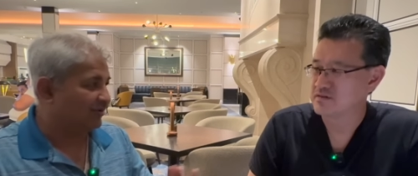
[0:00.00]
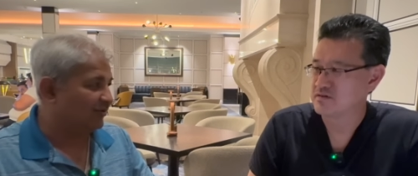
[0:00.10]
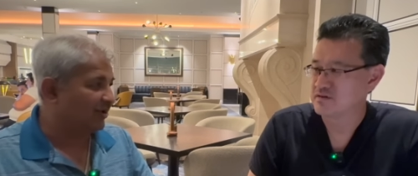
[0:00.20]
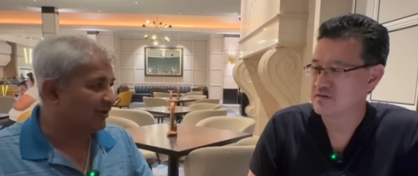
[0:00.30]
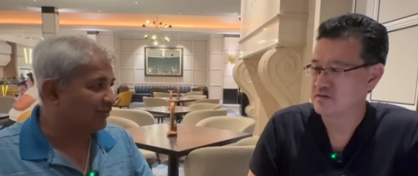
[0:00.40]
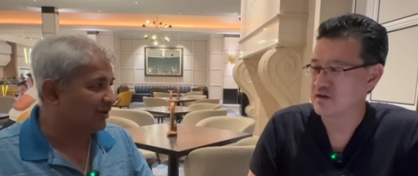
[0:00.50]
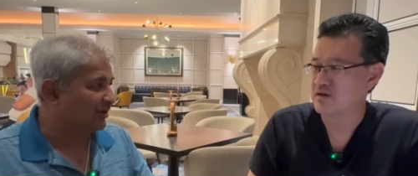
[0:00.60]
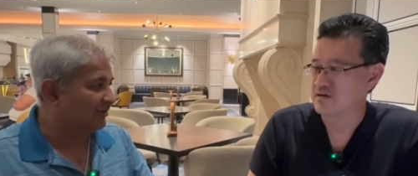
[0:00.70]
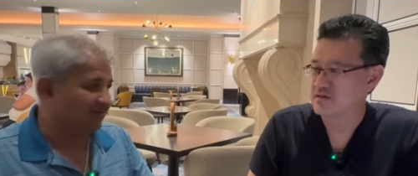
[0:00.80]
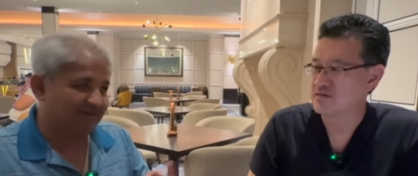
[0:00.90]

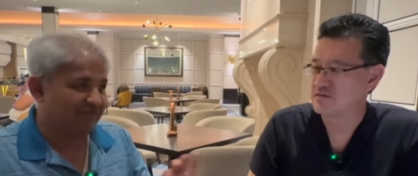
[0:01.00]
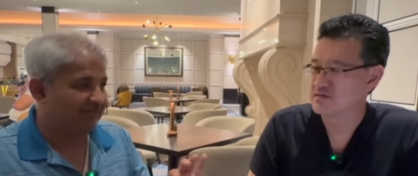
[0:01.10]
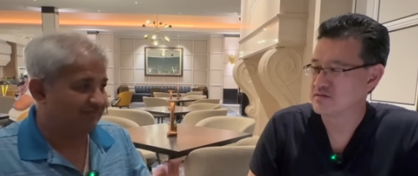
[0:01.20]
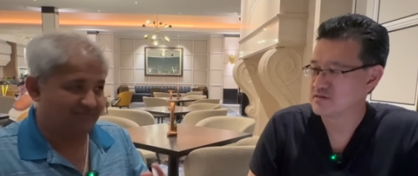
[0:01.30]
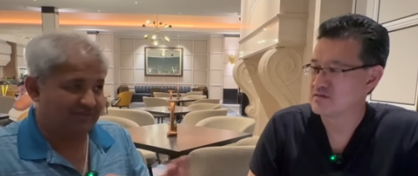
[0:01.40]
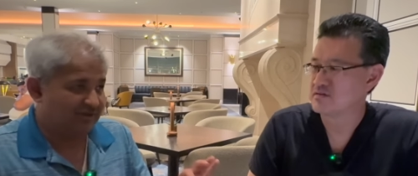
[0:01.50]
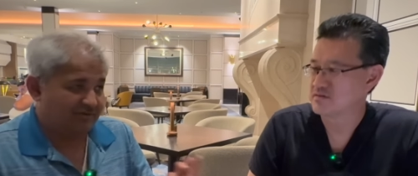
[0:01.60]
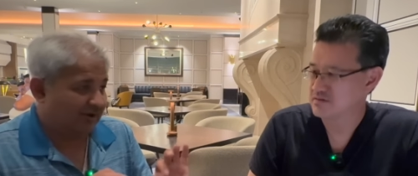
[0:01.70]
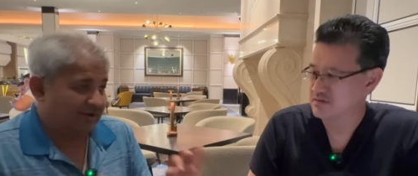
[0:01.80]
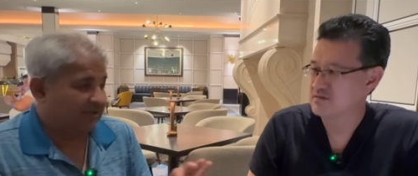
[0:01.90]

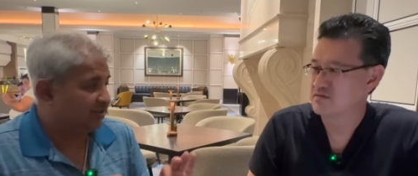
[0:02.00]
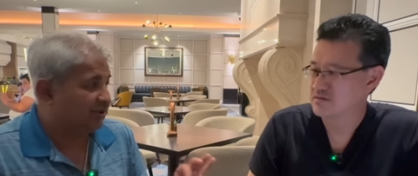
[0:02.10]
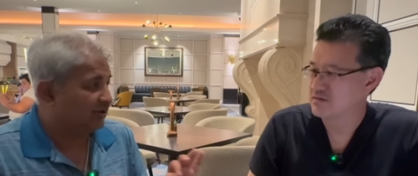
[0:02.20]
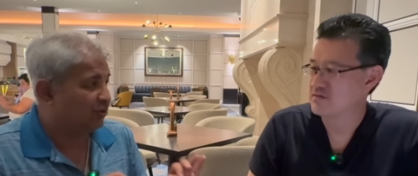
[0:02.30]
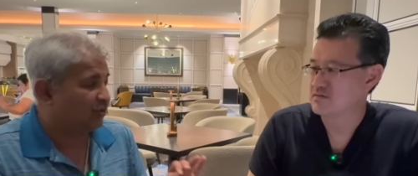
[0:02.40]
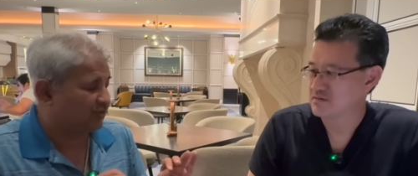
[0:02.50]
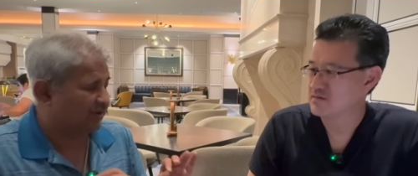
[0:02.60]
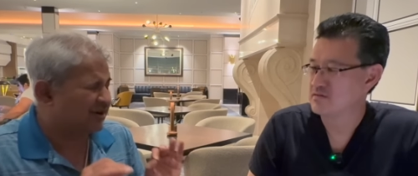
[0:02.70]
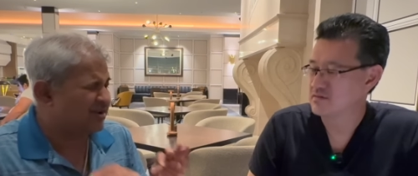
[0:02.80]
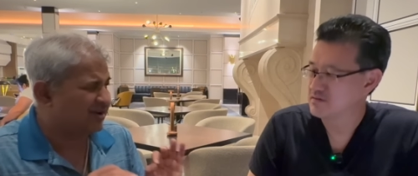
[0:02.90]
Speaker 1: without. I think it got
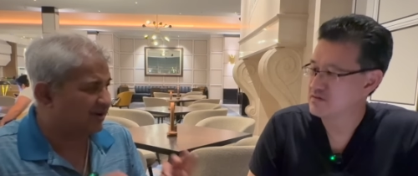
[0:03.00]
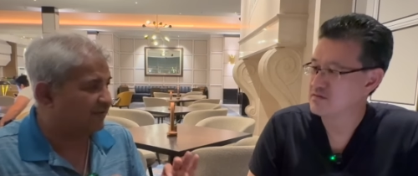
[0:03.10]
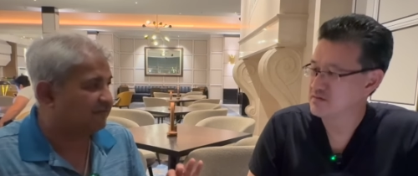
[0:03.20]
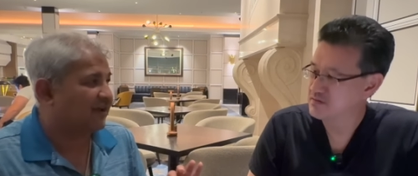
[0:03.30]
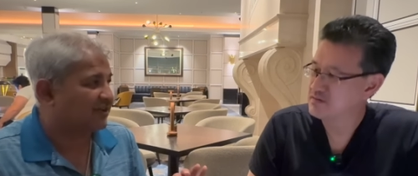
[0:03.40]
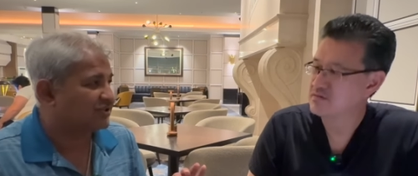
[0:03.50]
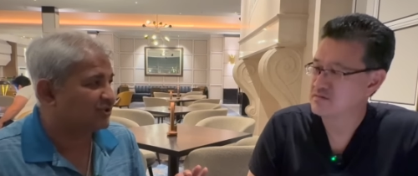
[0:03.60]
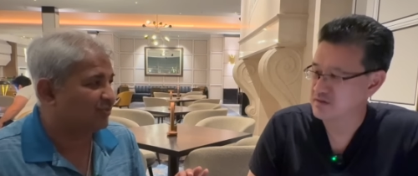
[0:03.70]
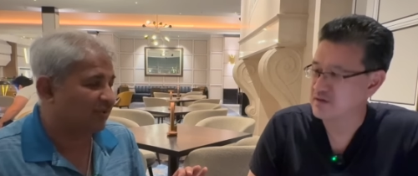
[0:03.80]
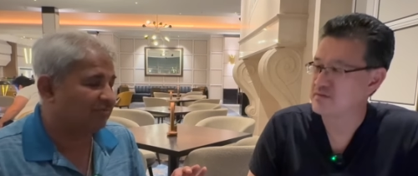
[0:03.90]
really, really fast.
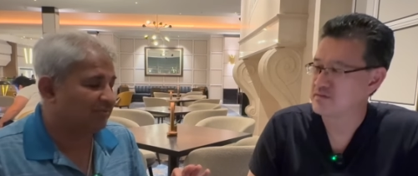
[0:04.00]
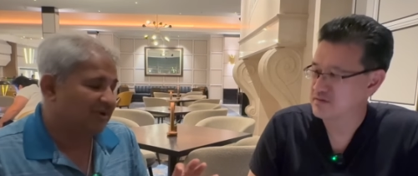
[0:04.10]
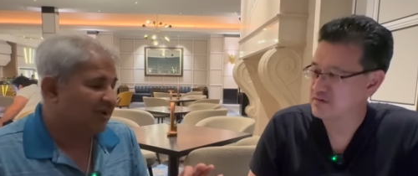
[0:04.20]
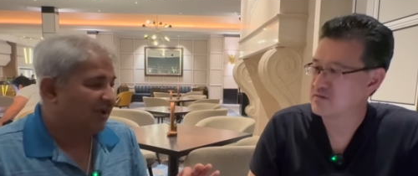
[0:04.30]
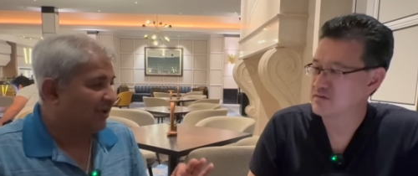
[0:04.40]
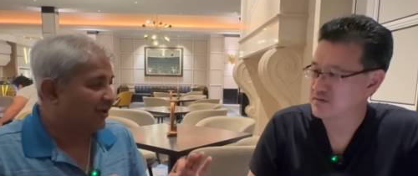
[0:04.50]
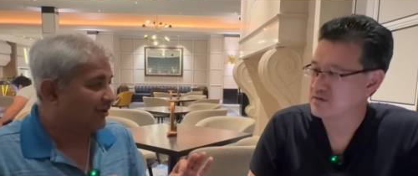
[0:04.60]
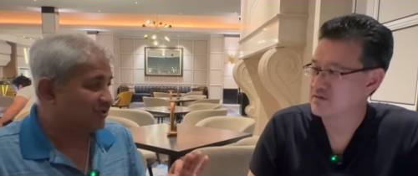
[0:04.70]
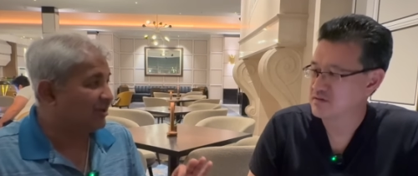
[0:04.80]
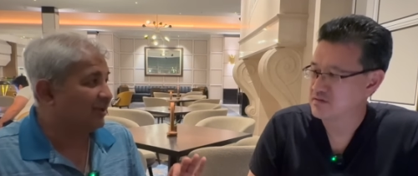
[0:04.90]
So probably, and
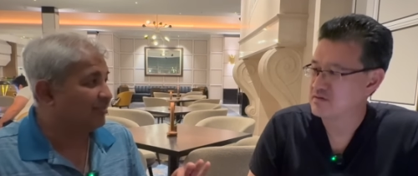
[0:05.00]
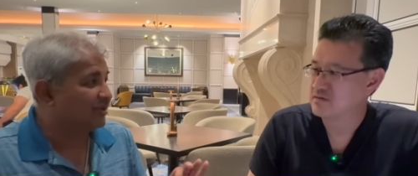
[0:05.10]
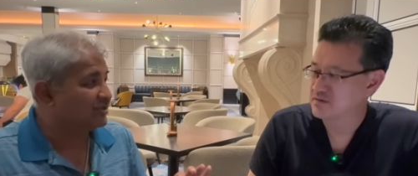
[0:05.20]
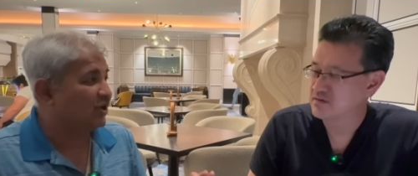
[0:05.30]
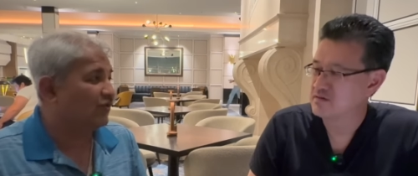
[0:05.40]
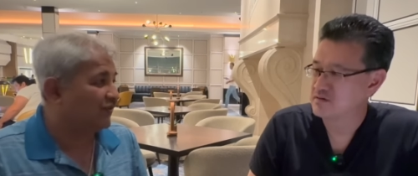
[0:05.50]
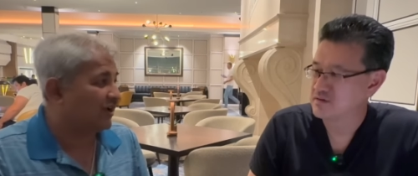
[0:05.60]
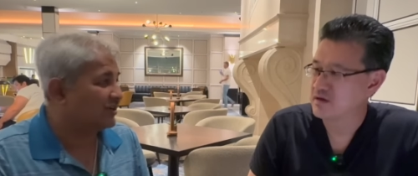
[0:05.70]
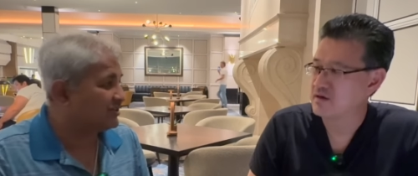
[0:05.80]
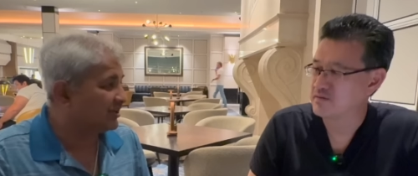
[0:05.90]
I was really amazed how
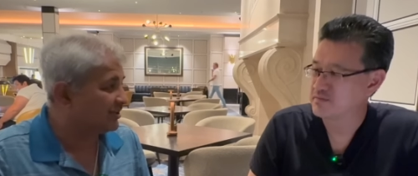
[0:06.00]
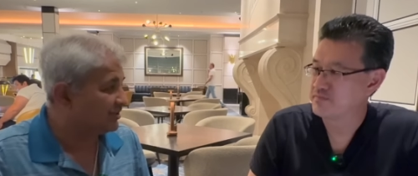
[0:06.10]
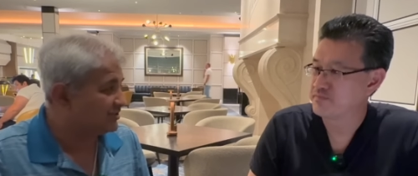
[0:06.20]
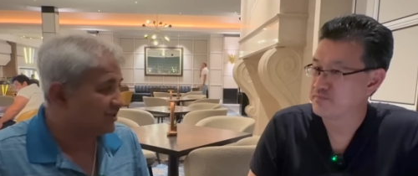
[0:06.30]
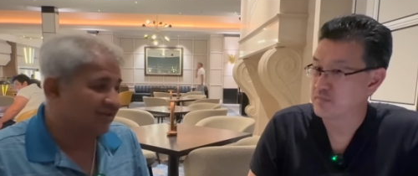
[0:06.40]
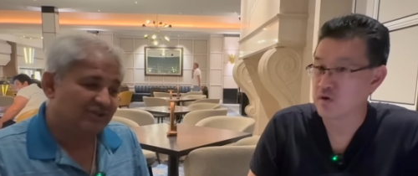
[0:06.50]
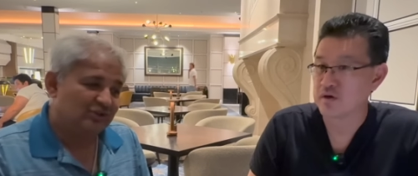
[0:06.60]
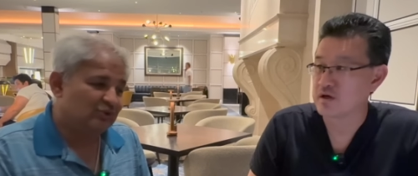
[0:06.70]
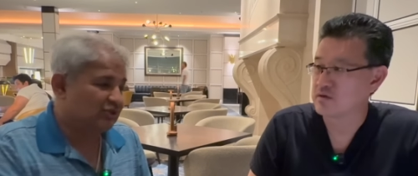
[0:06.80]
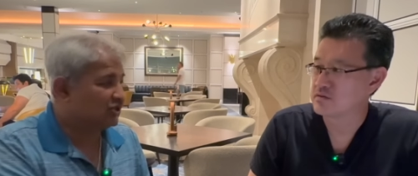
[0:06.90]
fast that is. Oh
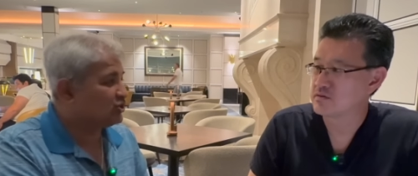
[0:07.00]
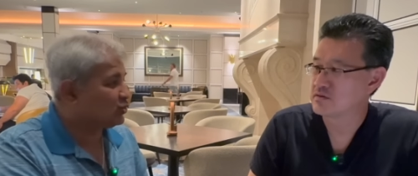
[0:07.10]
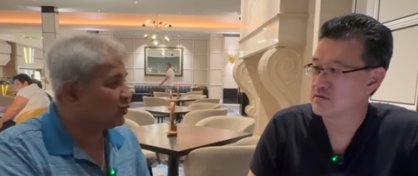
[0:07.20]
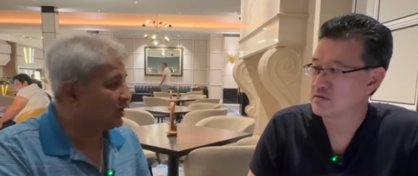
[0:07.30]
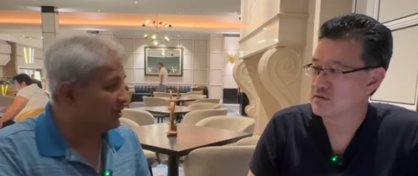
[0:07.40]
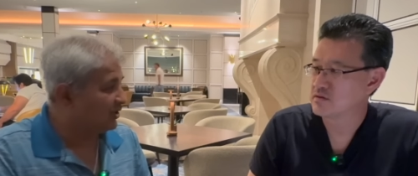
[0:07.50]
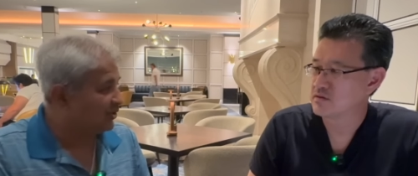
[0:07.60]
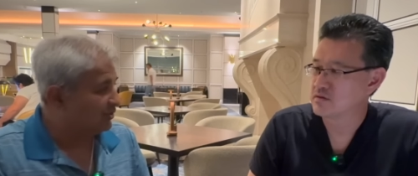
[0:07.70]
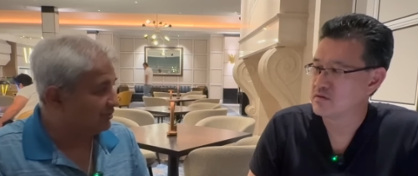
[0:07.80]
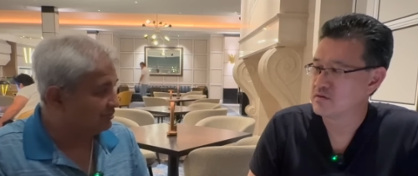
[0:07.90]
yeah, just
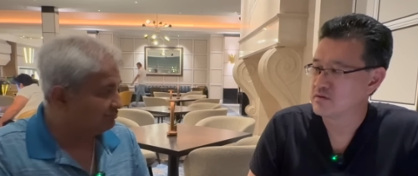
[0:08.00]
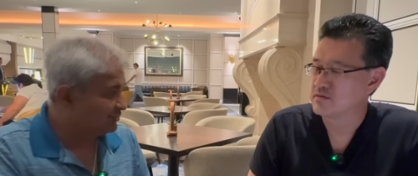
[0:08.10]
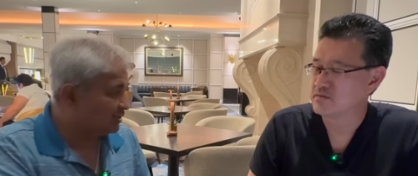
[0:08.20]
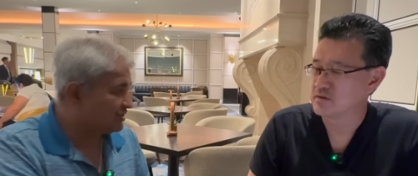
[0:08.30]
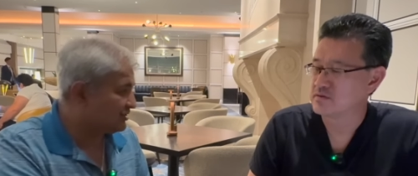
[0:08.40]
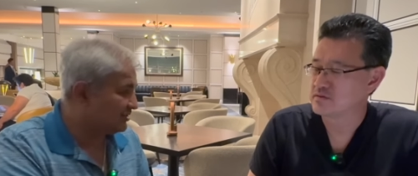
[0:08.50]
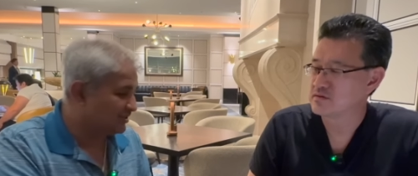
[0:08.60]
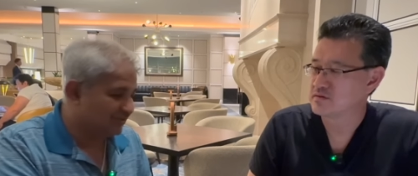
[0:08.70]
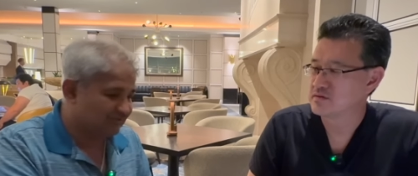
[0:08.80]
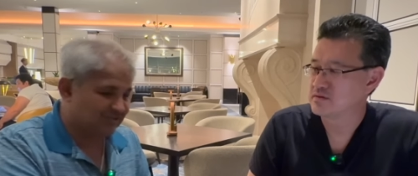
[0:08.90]

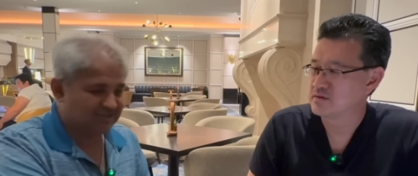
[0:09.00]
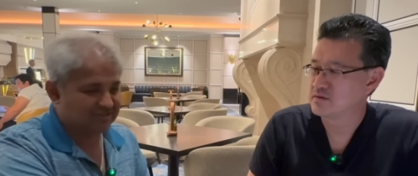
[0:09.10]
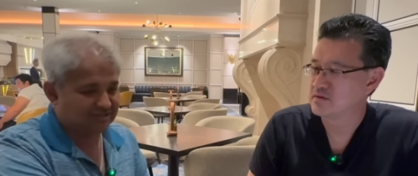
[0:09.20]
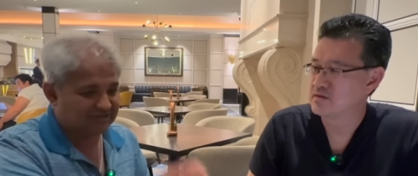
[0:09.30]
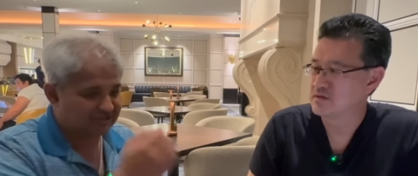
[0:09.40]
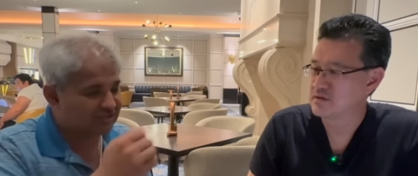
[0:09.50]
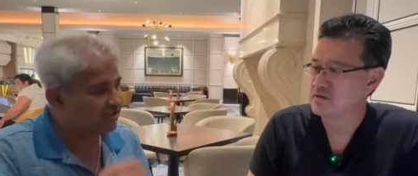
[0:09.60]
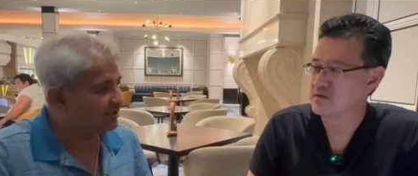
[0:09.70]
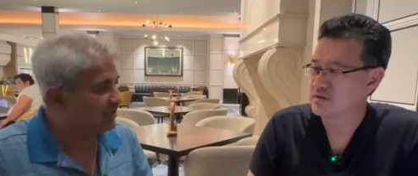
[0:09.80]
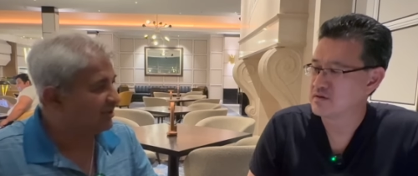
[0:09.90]
just touch it.